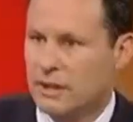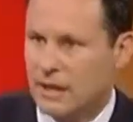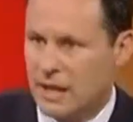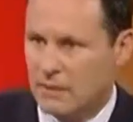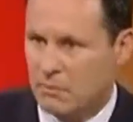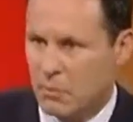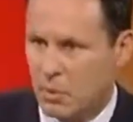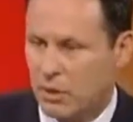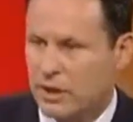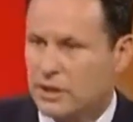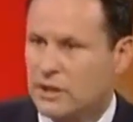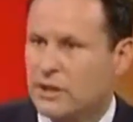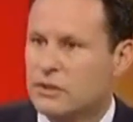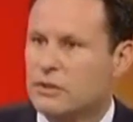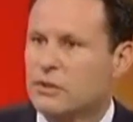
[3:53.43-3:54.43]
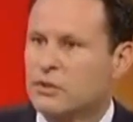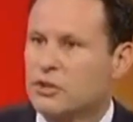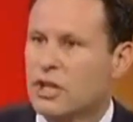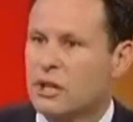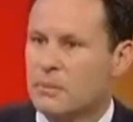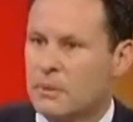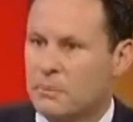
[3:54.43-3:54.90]
to get mortgages,
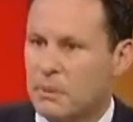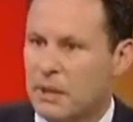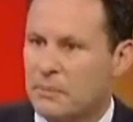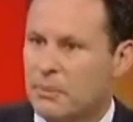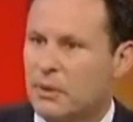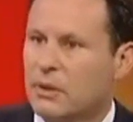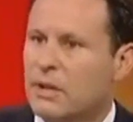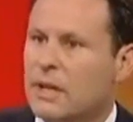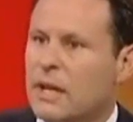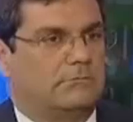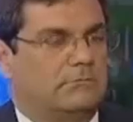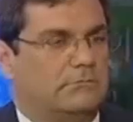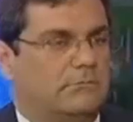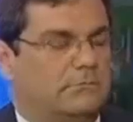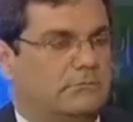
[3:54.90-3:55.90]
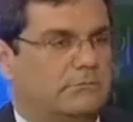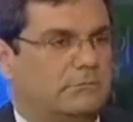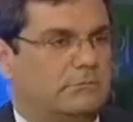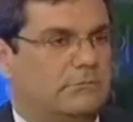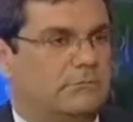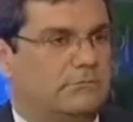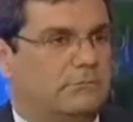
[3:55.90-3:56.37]
legitimate people.
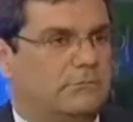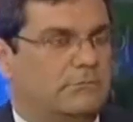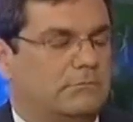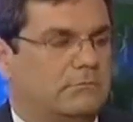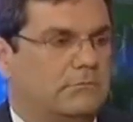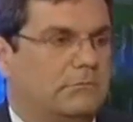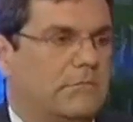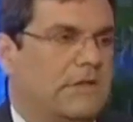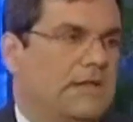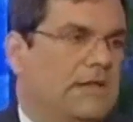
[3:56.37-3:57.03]
They will be hurt.